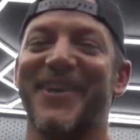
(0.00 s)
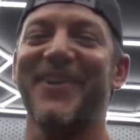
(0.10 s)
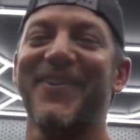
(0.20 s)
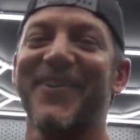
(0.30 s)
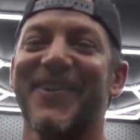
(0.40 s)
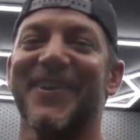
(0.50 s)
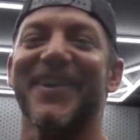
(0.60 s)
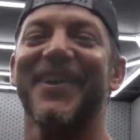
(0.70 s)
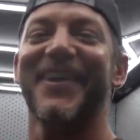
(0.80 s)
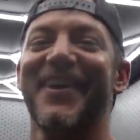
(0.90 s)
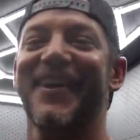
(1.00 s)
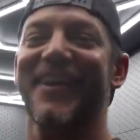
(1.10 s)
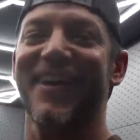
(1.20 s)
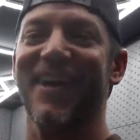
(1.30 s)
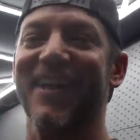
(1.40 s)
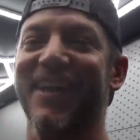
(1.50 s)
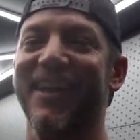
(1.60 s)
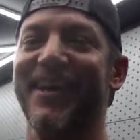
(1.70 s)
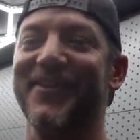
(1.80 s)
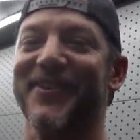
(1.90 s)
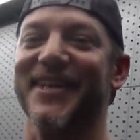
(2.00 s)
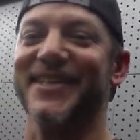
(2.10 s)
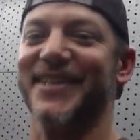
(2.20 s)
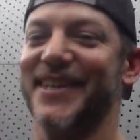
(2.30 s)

cool. I love it.